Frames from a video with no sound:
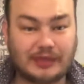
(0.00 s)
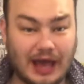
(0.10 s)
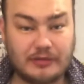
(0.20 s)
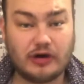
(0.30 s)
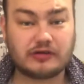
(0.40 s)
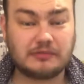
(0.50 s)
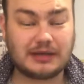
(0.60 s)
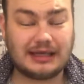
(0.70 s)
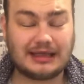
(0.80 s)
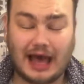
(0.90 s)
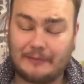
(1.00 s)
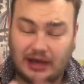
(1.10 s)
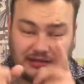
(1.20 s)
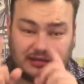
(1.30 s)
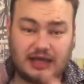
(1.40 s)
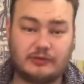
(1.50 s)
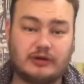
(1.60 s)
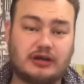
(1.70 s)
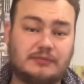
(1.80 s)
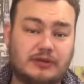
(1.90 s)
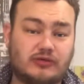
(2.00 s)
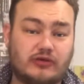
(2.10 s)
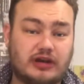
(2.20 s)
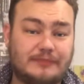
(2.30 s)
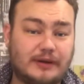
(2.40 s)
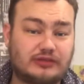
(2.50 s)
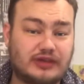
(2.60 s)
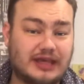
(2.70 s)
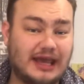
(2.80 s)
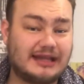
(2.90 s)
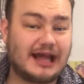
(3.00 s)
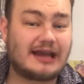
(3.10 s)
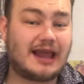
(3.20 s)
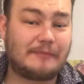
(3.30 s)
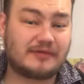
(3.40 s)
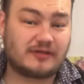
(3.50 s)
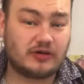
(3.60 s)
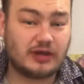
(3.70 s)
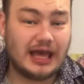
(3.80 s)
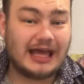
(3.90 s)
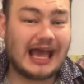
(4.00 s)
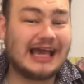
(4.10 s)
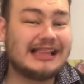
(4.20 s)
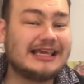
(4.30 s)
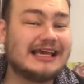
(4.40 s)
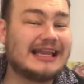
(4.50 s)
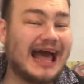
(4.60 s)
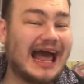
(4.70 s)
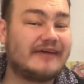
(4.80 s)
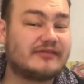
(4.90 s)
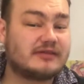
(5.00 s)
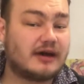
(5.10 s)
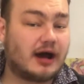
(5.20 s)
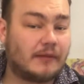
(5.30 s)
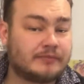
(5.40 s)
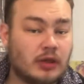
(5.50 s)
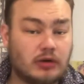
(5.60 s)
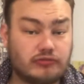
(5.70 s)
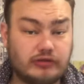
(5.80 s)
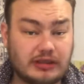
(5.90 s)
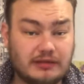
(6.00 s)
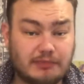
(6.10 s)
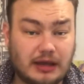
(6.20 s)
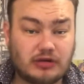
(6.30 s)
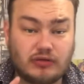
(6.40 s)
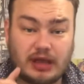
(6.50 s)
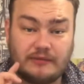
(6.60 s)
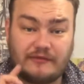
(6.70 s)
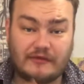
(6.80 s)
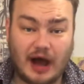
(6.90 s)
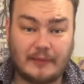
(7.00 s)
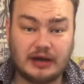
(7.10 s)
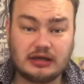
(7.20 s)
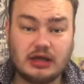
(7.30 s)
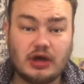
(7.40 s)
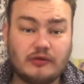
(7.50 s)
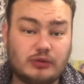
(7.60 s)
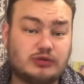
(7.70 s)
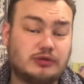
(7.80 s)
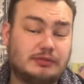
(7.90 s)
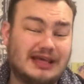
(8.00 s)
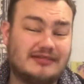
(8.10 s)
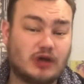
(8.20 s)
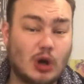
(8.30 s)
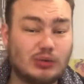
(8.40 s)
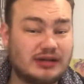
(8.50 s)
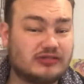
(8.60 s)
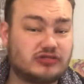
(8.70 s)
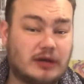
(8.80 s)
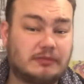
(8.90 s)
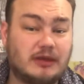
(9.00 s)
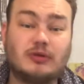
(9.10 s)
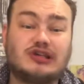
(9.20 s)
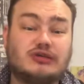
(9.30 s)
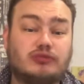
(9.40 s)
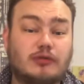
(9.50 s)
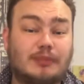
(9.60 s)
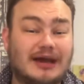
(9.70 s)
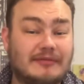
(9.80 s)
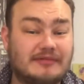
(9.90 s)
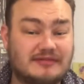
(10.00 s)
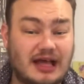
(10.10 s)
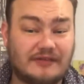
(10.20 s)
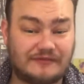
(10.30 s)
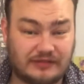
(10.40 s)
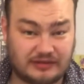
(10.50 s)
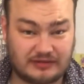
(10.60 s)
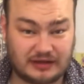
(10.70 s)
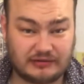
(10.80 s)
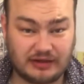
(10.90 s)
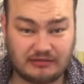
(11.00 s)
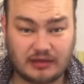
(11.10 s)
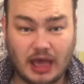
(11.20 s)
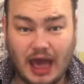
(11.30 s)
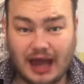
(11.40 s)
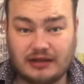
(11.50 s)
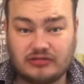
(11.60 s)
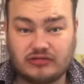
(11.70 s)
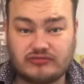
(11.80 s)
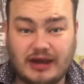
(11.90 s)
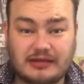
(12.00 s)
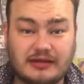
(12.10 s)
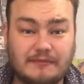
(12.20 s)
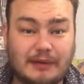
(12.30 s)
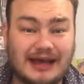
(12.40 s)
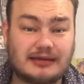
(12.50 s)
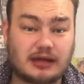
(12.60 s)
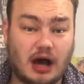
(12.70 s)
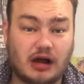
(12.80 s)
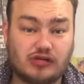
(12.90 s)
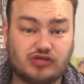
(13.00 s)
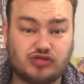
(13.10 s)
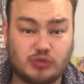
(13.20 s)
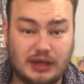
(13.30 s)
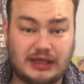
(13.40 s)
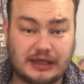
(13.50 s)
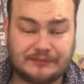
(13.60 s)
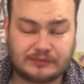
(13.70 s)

I'm your host McEdam, and today we're going to be talking about the K-9 episode, Alien Avatar, written by Graham Farmer, which would be his only script in which he wrote by himself for the series, and is directed by Carl Swiggy.